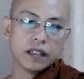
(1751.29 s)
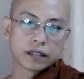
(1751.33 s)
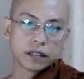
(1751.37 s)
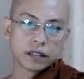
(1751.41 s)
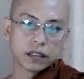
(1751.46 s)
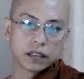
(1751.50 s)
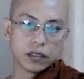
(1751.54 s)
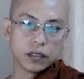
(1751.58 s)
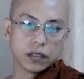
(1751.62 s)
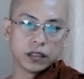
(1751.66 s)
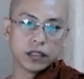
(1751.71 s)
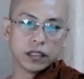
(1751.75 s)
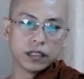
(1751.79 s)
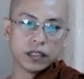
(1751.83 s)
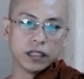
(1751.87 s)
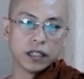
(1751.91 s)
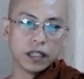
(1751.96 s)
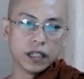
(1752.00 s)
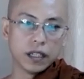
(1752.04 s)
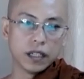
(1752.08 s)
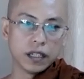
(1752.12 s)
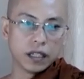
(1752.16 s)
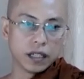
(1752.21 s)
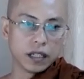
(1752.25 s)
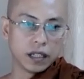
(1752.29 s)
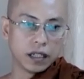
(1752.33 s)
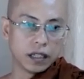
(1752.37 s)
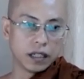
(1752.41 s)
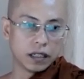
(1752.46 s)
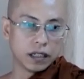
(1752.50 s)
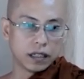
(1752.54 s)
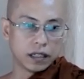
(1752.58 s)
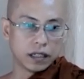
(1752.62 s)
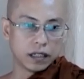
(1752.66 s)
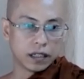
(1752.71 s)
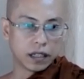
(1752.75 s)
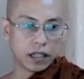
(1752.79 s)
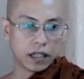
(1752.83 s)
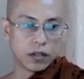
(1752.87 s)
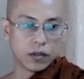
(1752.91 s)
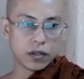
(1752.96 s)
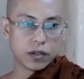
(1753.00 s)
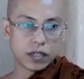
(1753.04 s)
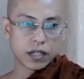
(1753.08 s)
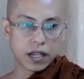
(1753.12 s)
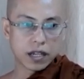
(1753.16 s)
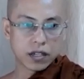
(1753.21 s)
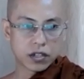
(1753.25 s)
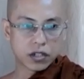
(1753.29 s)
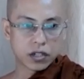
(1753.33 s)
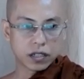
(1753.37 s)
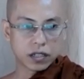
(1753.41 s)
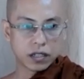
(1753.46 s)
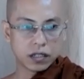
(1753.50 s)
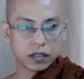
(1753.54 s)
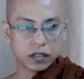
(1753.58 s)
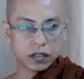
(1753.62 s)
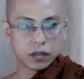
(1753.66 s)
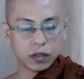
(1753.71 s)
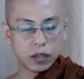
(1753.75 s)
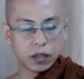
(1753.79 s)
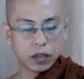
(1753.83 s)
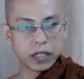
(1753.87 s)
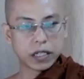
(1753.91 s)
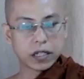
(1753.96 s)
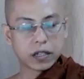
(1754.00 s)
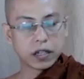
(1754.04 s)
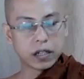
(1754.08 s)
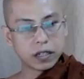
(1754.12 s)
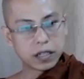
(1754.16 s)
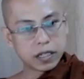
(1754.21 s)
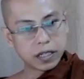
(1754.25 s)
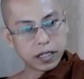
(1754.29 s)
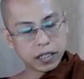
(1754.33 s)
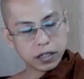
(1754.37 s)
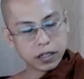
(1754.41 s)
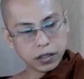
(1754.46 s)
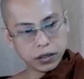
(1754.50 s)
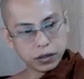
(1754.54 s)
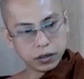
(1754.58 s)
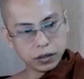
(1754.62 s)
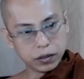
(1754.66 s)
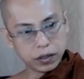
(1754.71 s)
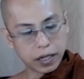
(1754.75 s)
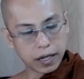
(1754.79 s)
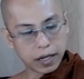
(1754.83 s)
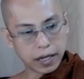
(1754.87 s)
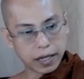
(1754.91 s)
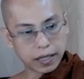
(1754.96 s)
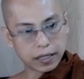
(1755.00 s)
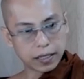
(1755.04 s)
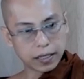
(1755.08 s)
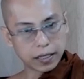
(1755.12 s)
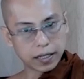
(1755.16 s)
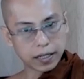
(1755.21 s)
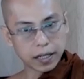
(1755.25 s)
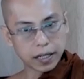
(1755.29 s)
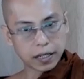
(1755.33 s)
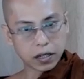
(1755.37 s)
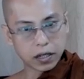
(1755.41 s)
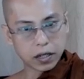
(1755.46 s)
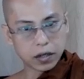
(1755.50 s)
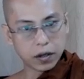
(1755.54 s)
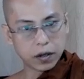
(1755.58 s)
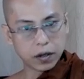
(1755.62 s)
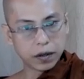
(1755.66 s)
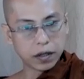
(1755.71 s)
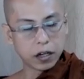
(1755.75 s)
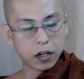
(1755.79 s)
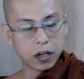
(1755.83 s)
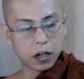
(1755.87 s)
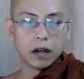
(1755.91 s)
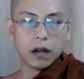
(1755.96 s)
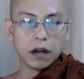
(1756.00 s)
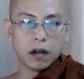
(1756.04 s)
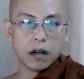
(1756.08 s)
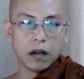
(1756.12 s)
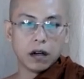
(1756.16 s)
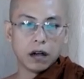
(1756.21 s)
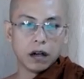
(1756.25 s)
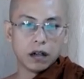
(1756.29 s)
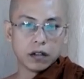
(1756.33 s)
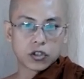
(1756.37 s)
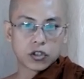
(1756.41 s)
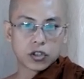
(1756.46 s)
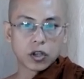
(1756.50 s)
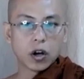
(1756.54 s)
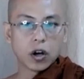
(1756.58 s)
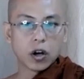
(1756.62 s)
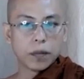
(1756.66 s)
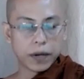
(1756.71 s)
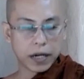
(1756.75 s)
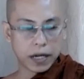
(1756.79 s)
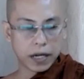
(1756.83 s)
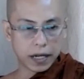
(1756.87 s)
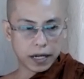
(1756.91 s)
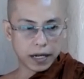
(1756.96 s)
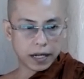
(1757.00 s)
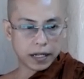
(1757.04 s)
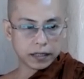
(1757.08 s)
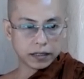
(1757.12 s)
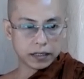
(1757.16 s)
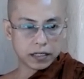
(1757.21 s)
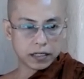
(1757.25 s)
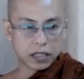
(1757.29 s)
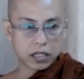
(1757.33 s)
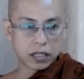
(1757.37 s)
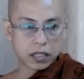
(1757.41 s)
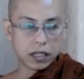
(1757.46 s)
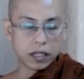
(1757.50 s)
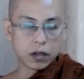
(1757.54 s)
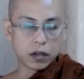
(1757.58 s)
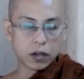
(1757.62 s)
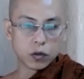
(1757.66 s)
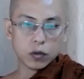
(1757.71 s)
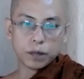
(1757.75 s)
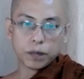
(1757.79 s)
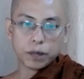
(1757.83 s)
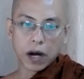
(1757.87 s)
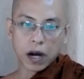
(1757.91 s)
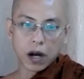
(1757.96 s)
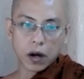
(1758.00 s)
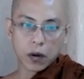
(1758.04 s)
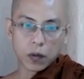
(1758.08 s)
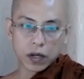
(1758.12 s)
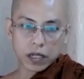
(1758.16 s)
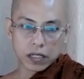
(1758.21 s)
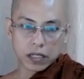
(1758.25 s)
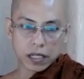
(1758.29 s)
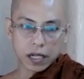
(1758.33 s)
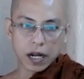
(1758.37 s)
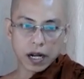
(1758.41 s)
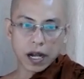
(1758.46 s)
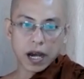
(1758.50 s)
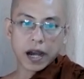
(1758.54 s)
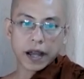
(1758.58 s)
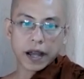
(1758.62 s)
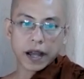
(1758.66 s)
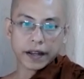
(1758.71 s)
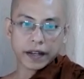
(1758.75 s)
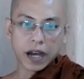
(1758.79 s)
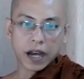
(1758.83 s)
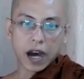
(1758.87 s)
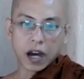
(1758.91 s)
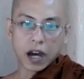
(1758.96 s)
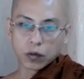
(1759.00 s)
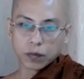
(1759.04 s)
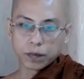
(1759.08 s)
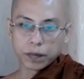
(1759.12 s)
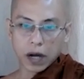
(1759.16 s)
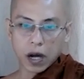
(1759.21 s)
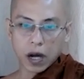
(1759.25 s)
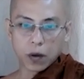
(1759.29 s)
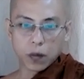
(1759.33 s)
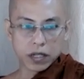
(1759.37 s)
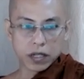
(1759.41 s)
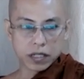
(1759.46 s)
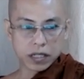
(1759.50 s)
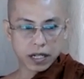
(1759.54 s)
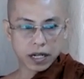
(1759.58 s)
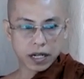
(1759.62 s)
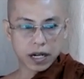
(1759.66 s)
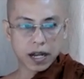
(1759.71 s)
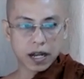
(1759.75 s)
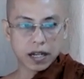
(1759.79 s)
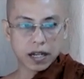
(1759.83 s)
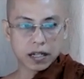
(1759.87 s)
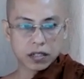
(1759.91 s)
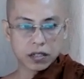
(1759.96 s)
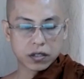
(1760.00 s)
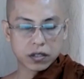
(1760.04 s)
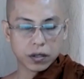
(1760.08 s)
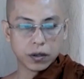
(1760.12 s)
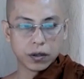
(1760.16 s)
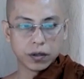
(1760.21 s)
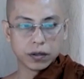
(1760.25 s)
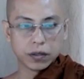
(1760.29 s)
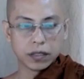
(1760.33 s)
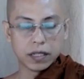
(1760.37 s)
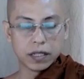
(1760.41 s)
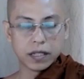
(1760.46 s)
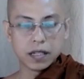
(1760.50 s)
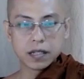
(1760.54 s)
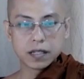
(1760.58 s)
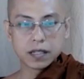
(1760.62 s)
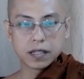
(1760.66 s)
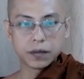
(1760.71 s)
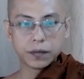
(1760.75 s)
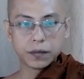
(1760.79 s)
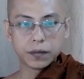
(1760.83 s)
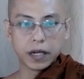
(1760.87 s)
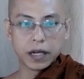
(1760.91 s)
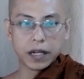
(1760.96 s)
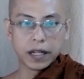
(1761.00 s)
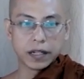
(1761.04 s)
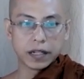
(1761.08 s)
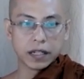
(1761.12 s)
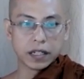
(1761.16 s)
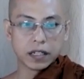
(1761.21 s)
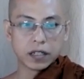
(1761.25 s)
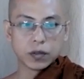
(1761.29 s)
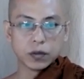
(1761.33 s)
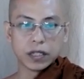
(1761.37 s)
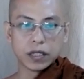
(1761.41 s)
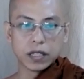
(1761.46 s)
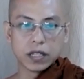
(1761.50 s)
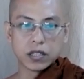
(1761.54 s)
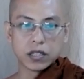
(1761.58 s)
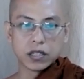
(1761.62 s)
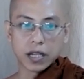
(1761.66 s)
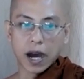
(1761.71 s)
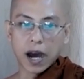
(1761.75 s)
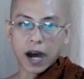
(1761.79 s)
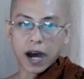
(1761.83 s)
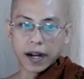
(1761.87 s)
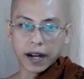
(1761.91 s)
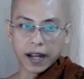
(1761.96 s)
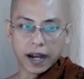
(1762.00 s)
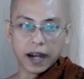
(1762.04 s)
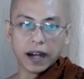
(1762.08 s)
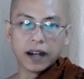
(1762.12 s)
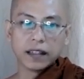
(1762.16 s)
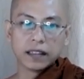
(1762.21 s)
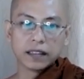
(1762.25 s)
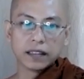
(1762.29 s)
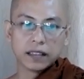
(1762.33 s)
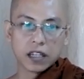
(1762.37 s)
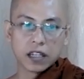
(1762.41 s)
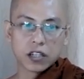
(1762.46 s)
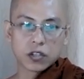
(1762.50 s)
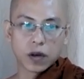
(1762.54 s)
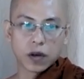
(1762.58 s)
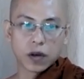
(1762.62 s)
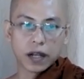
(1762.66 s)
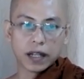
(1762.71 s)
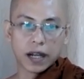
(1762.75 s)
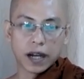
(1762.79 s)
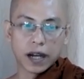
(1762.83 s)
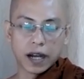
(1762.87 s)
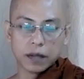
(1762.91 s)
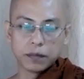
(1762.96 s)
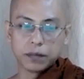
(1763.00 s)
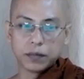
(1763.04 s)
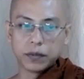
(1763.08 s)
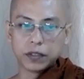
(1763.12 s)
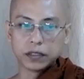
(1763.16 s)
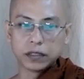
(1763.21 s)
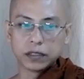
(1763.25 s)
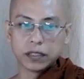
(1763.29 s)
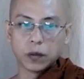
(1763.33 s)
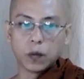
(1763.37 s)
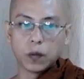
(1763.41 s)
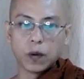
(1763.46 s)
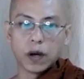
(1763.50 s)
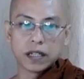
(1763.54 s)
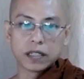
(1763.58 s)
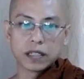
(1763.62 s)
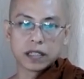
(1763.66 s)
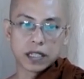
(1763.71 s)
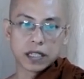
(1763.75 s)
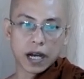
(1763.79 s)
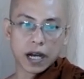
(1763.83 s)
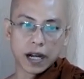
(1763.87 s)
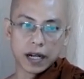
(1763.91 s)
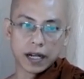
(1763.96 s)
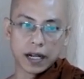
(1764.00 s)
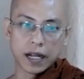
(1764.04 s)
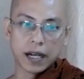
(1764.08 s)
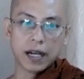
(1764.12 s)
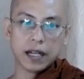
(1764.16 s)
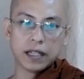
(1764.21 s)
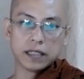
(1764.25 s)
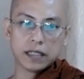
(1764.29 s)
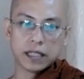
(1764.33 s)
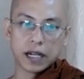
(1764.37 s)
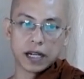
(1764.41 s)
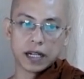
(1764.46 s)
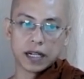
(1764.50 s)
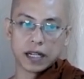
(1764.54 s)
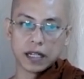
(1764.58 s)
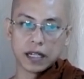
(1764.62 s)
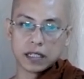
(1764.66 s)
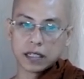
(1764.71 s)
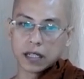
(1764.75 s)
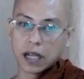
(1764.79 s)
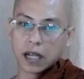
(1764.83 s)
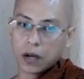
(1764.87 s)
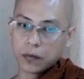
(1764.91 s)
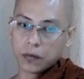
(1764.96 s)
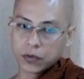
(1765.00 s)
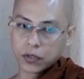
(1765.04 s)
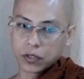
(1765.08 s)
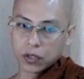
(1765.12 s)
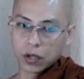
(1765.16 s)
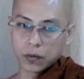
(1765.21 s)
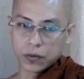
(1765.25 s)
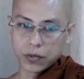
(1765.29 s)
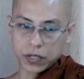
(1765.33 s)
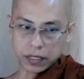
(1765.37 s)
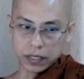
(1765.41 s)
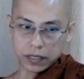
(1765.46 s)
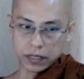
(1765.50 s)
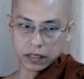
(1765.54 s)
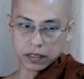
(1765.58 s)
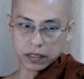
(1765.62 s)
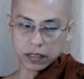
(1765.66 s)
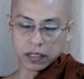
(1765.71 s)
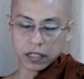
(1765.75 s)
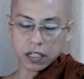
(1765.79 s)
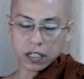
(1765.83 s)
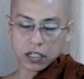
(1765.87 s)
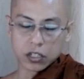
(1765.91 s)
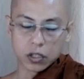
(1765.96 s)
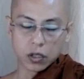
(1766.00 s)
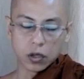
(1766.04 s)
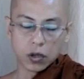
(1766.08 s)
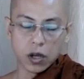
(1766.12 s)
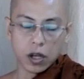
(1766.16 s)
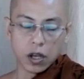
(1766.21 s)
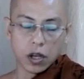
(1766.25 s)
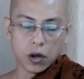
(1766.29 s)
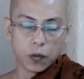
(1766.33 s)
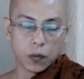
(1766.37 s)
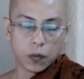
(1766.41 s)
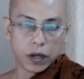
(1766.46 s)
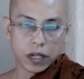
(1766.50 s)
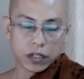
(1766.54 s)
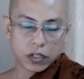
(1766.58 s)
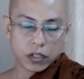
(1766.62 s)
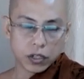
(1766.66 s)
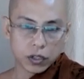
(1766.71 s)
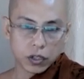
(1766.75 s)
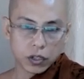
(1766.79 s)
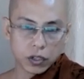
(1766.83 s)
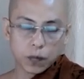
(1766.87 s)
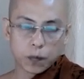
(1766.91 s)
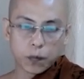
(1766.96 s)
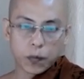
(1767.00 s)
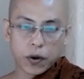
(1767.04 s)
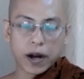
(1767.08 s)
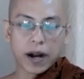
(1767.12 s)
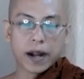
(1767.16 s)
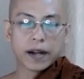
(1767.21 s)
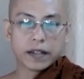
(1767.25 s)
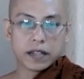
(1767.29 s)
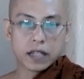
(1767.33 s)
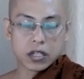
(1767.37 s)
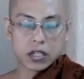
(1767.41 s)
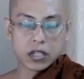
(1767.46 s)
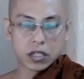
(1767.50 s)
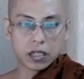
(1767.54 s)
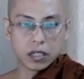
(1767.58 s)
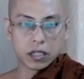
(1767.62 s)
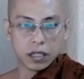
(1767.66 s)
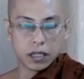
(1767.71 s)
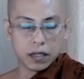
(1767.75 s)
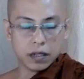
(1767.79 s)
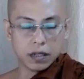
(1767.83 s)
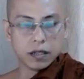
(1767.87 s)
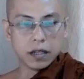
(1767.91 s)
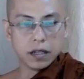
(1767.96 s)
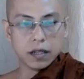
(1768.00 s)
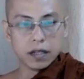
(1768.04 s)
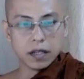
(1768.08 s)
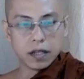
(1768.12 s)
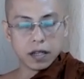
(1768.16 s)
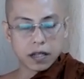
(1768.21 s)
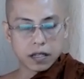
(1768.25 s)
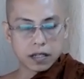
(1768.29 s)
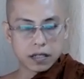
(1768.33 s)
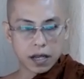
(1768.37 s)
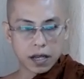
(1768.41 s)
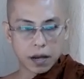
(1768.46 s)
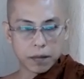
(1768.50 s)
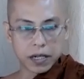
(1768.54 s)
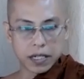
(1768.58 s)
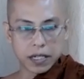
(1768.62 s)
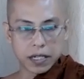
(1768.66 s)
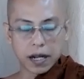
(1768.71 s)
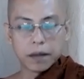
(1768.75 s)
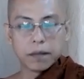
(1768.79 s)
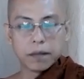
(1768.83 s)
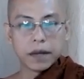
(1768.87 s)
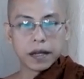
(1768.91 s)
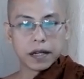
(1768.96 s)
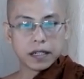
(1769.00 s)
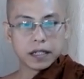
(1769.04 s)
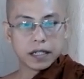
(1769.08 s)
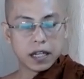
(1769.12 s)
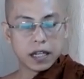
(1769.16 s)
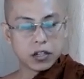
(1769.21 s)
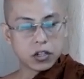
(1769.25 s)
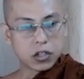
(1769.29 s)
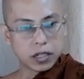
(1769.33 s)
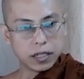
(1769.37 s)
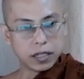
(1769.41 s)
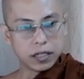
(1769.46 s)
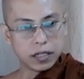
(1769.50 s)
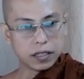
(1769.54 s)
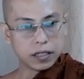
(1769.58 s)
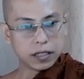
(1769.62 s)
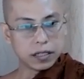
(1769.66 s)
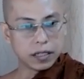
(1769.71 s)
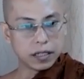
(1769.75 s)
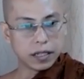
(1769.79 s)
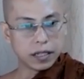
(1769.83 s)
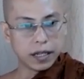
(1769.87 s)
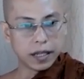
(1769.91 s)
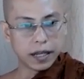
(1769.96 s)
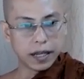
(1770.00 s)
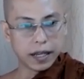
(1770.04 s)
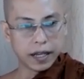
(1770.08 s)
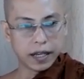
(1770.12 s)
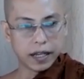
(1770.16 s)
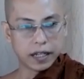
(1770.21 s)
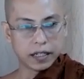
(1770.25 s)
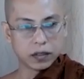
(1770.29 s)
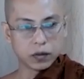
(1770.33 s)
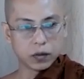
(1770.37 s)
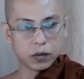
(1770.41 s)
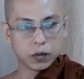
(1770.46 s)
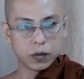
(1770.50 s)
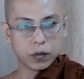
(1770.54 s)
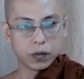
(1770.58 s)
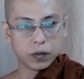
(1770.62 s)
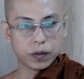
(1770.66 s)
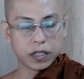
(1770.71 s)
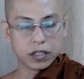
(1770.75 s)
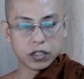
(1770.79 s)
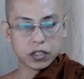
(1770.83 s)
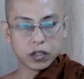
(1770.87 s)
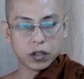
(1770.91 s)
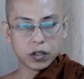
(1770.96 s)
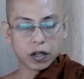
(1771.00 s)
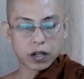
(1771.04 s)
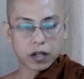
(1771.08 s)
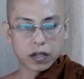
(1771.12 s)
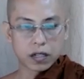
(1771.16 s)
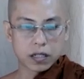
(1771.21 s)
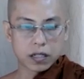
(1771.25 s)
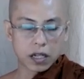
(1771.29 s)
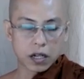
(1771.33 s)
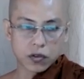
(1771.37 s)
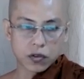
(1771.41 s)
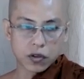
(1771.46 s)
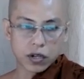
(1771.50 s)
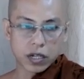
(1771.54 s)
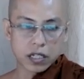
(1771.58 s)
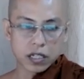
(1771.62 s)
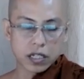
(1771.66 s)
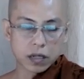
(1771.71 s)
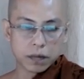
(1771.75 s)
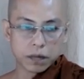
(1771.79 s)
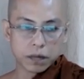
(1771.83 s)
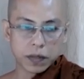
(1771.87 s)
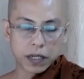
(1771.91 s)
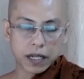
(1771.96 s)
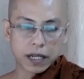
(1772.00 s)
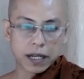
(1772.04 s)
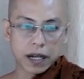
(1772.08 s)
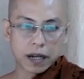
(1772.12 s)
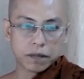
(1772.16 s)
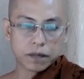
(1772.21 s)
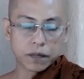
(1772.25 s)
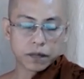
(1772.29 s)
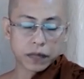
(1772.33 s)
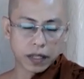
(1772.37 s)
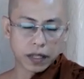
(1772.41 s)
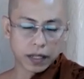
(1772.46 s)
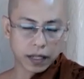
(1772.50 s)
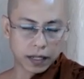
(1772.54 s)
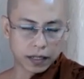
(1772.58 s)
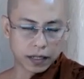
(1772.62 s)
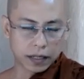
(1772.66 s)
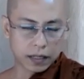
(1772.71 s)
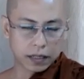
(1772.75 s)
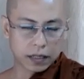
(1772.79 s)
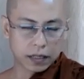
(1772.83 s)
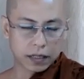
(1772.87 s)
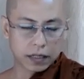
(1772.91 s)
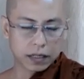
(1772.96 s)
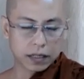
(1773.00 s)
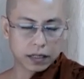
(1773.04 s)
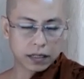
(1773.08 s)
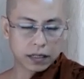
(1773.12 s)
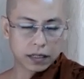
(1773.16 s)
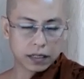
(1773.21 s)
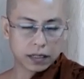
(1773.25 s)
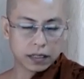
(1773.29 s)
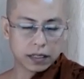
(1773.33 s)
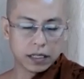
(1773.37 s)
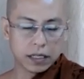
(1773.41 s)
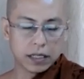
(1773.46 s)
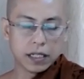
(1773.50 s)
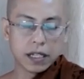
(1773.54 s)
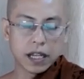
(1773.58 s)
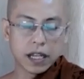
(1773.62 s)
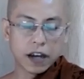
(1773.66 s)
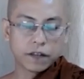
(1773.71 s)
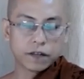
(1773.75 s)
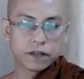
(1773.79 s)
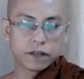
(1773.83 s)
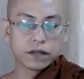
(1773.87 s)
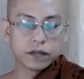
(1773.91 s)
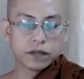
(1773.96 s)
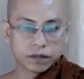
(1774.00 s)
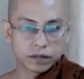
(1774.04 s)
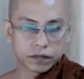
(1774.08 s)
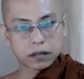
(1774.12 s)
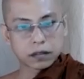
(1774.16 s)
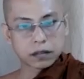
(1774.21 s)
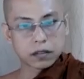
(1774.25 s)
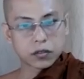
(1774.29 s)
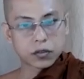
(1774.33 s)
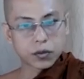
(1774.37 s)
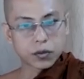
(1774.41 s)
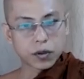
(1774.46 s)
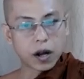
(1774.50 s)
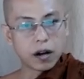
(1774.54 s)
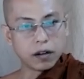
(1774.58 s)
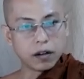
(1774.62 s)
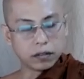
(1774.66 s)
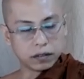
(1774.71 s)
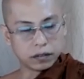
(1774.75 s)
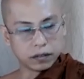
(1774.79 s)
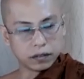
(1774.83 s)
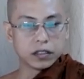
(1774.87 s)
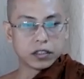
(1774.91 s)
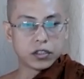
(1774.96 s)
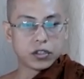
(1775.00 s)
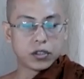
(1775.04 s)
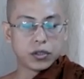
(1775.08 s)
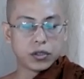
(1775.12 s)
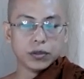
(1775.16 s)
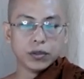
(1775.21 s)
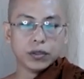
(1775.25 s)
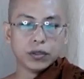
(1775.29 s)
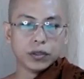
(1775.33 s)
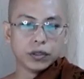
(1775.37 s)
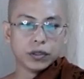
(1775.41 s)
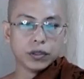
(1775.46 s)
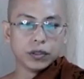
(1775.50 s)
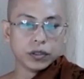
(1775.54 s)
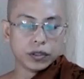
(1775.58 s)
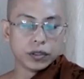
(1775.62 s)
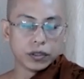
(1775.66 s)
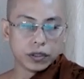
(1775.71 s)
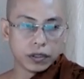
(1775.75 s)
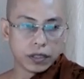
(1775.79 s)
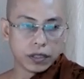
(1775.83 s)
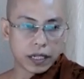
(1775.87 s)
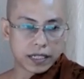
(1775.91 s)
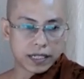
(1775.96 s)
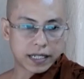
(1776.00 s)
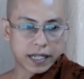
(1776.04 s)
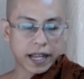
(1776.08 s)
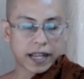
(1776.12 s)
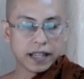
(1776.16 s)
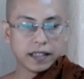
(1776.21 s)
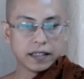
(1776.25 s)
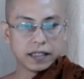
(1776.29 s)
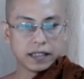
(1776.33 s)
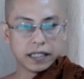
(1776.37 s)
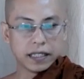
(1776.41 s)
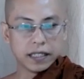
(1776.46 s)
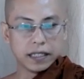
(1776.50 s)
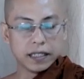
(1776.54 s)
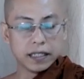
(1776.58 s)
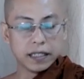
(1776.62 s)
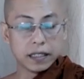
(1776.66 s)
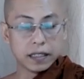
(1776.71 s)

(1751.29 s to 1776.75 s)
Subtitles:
So the usage, when we continue, another category of sobhana is the rupa vachara and arupa vachara. So this related to the jhana. That's why I put the word jhana. Jhana is absorption. So when you practice the samatha meditation, and when your concentration become enough strong to attain the